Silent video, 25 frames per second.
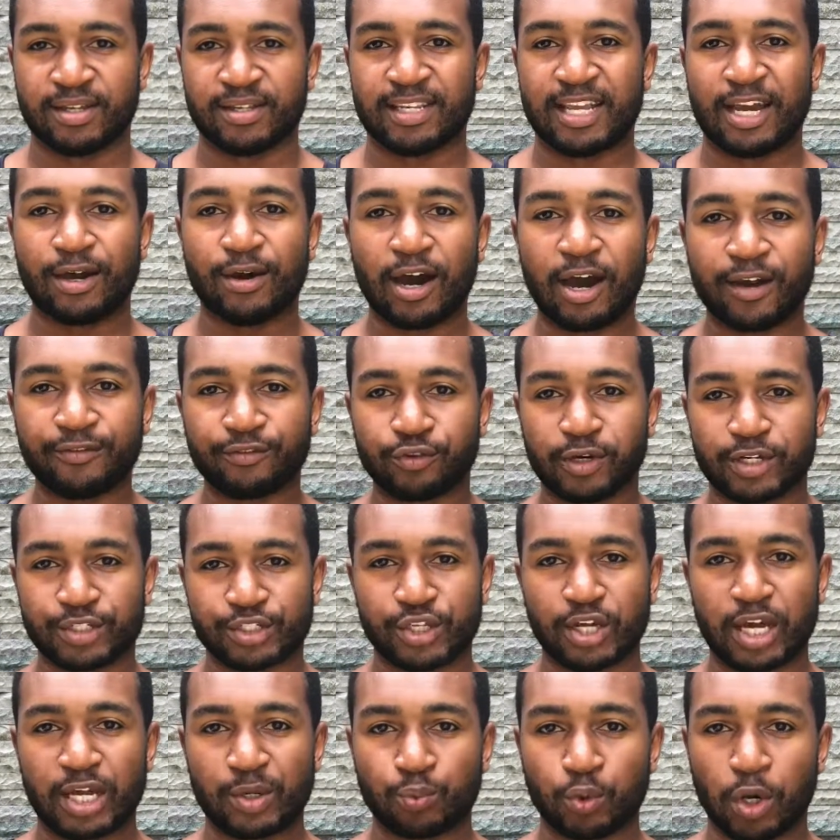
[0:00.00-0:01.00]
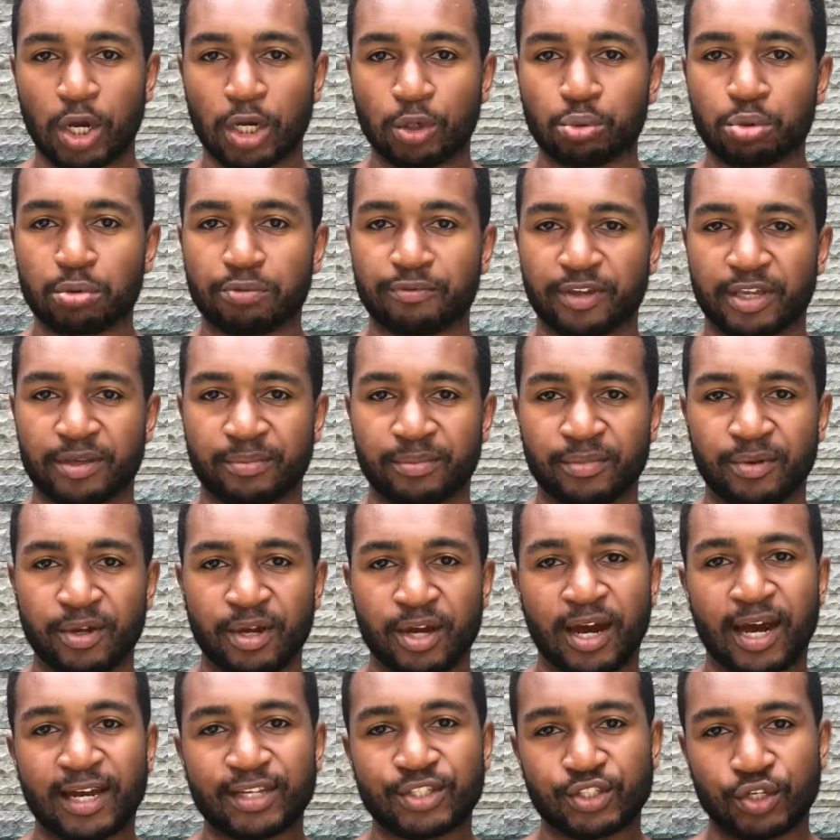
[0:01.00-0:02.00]
Now, after I started working with him,
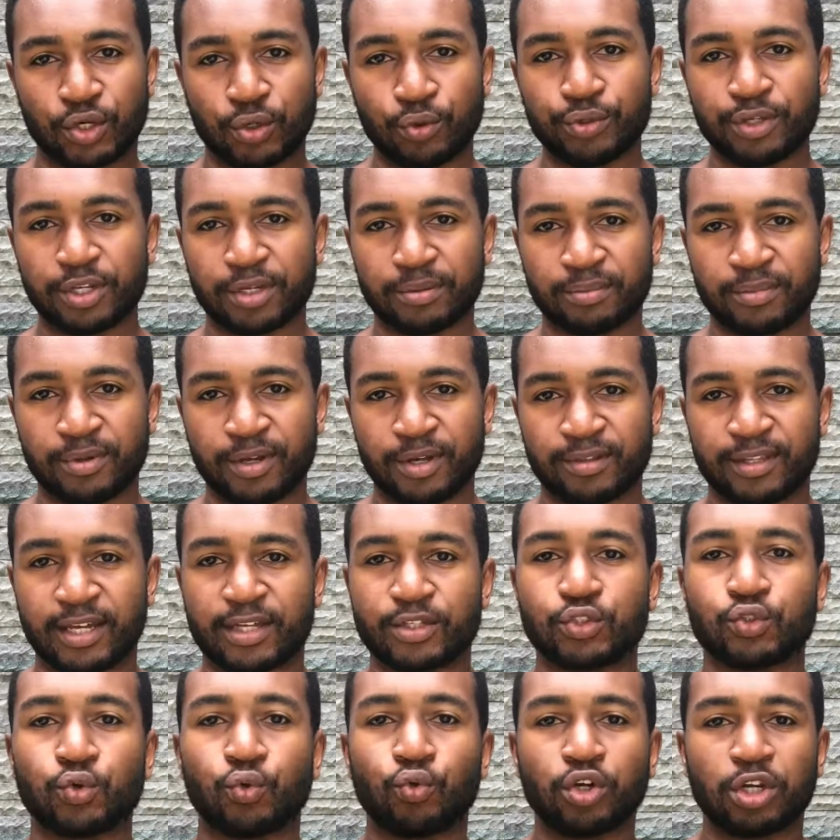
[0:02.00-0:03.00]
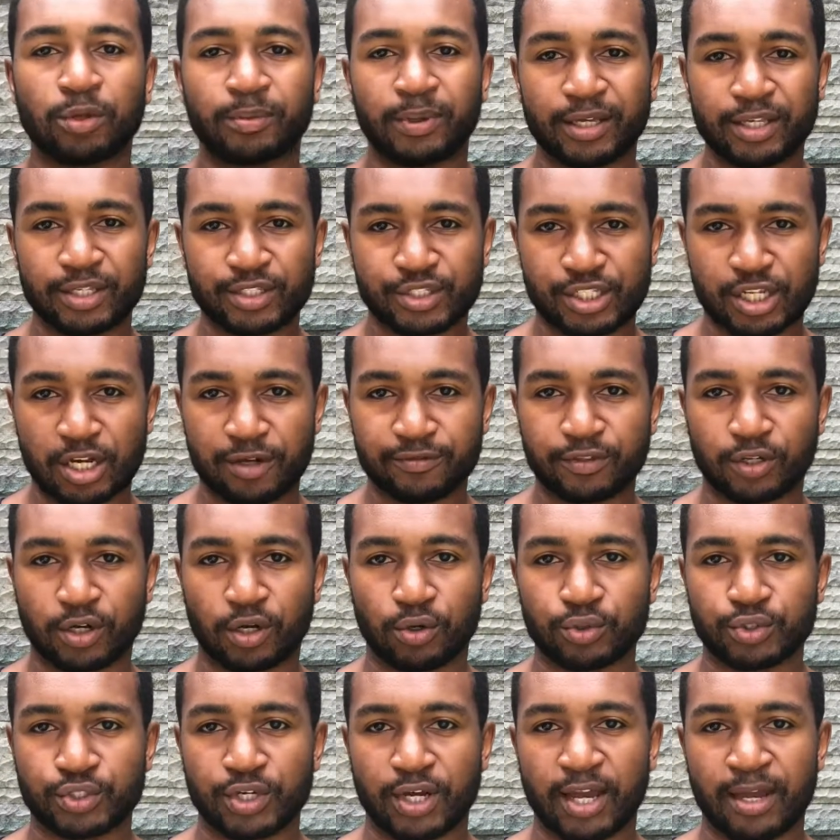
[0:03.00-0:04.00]
I told him that talking about yourself the
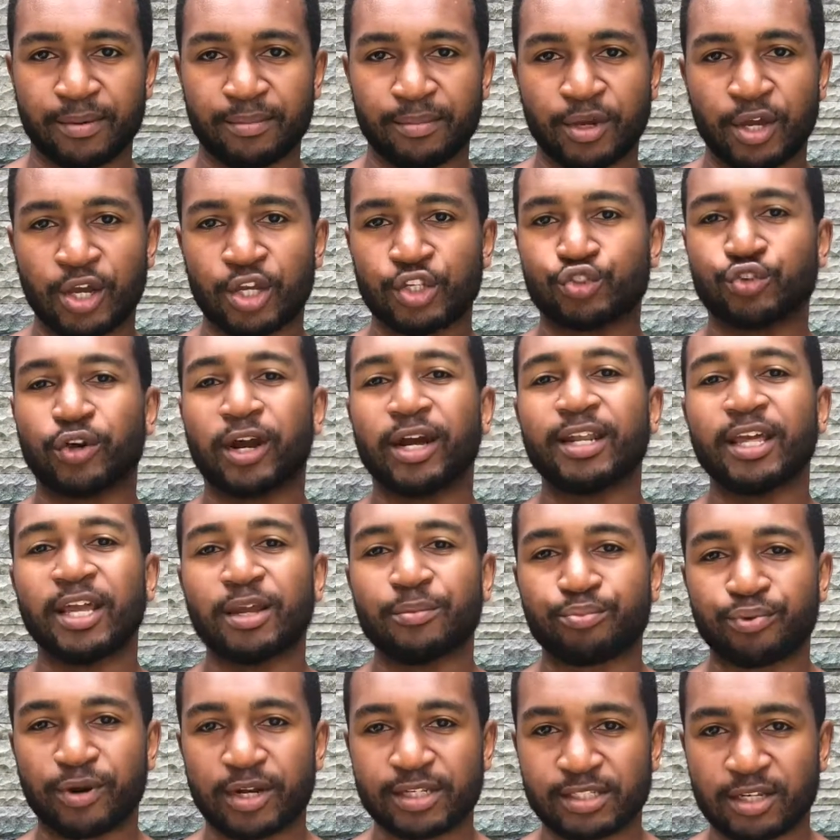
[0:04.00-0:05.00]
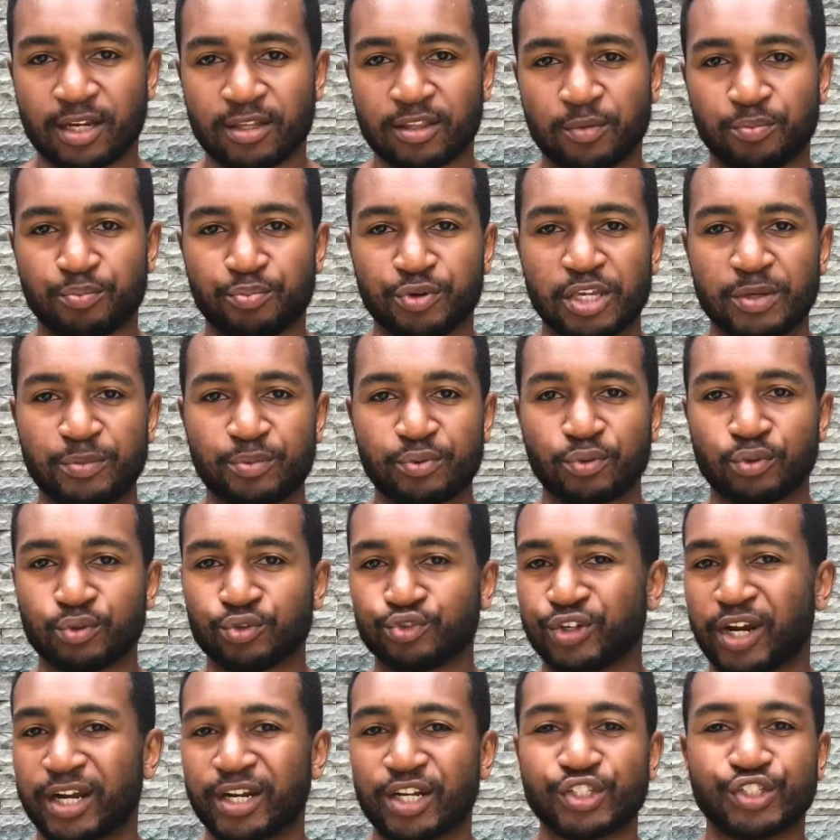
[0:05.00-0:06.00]
whole time, trying to impress other people,
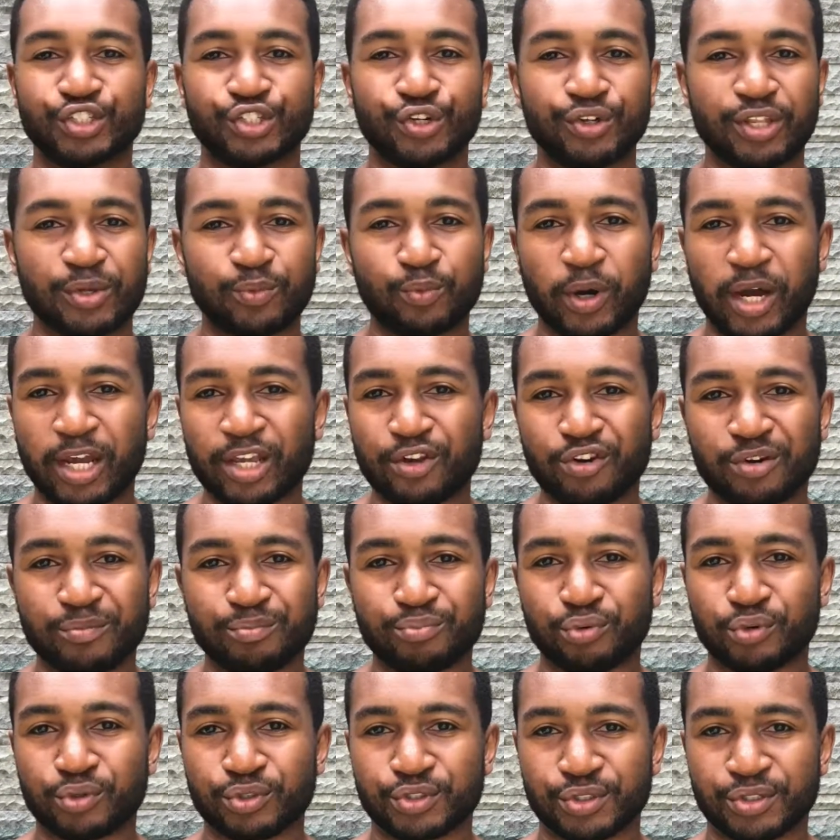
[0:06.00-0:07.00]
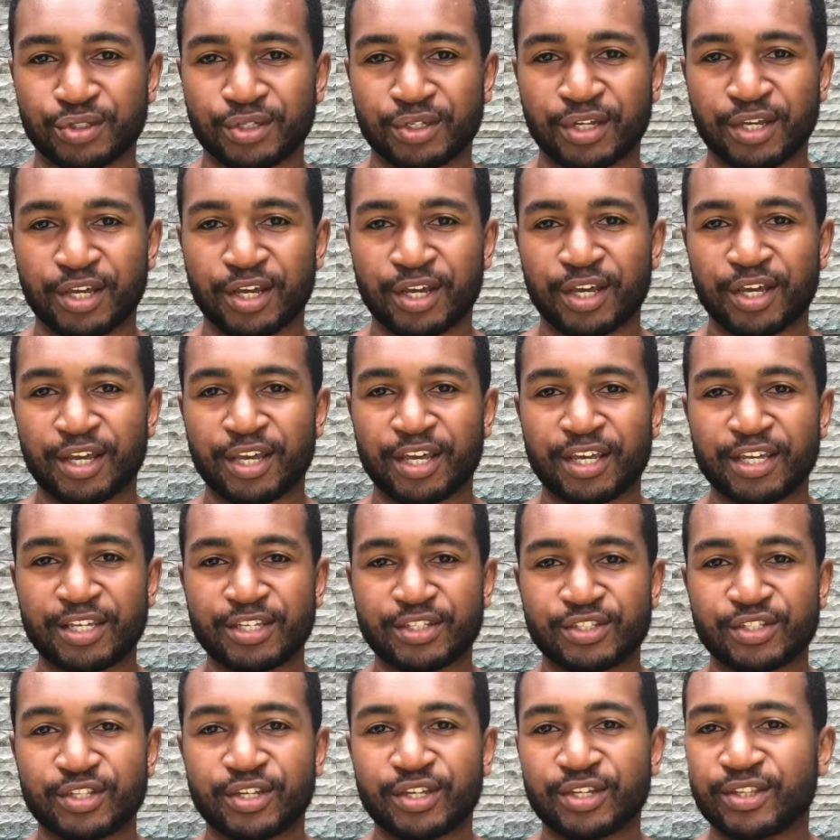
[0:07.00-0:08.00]
trying to show them why you're important,
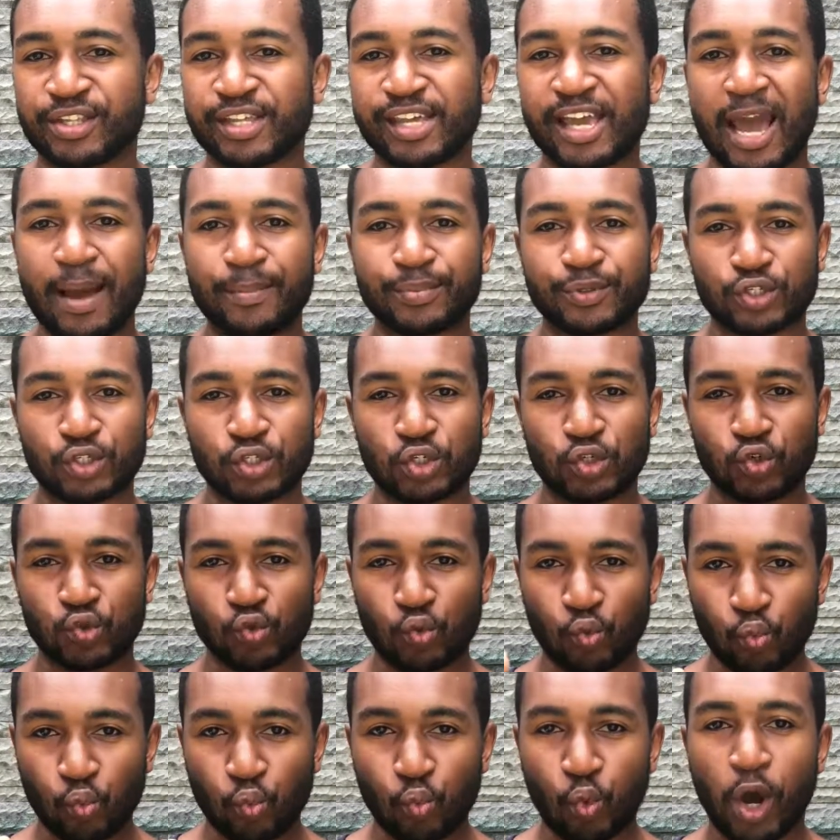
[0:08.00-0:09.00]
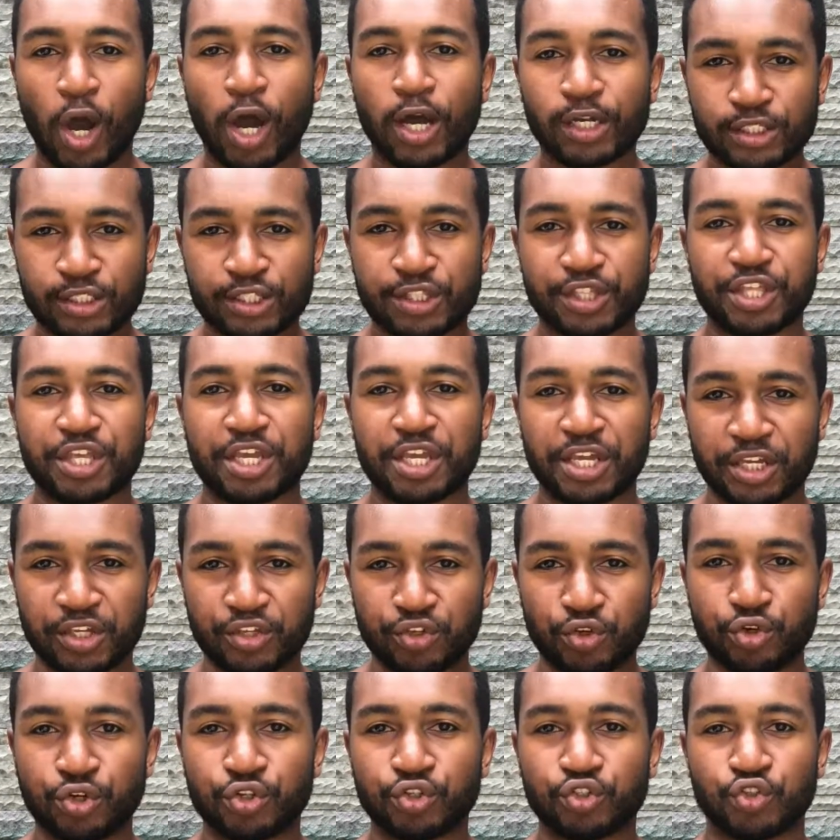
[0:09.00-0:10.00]
is the absolute worst thing
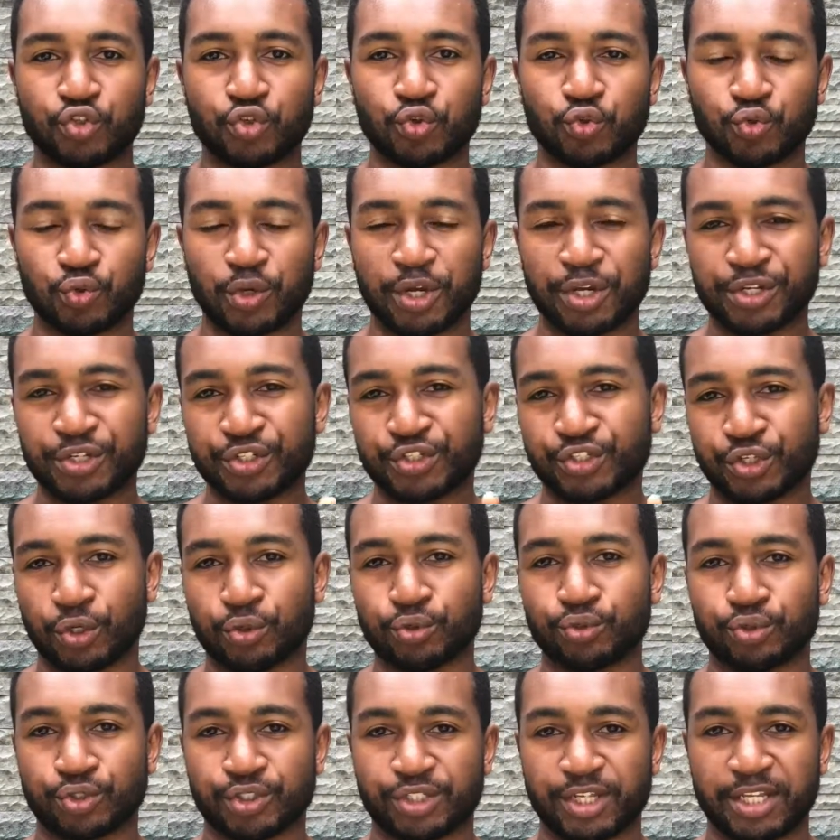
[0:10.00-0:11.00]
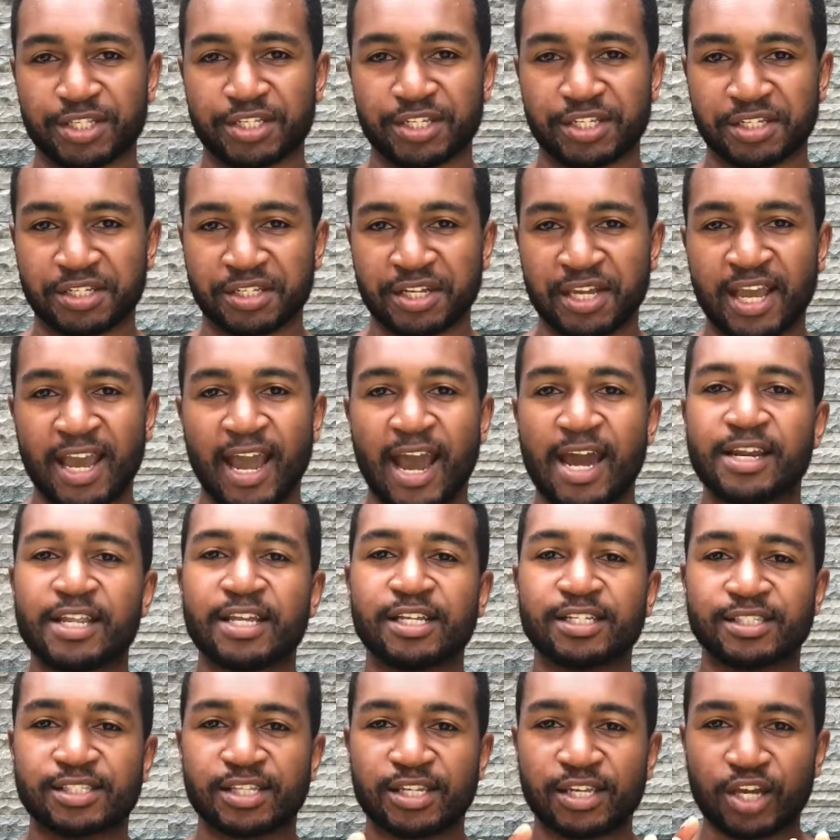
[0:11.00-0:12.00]
you can do in a social setting. And
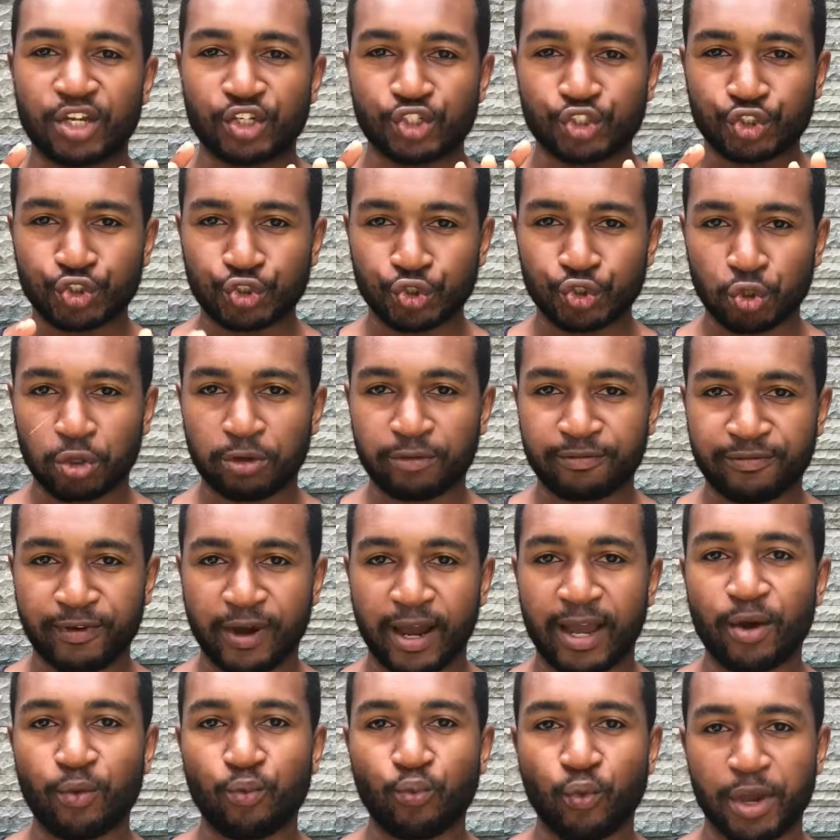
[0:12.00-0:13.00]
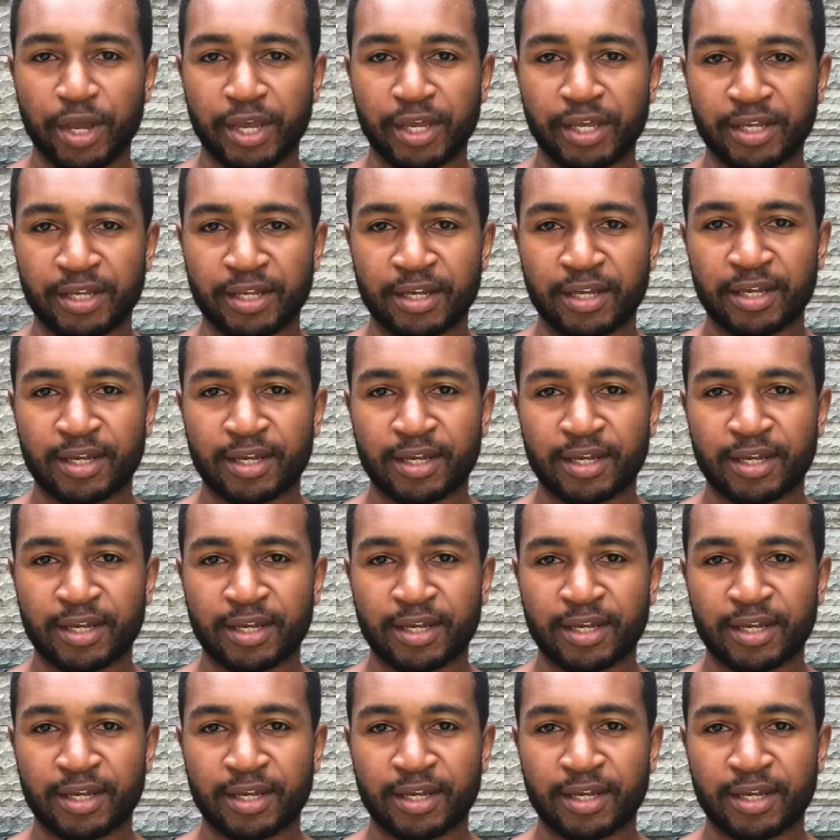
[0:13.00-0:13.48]
it's a surefire way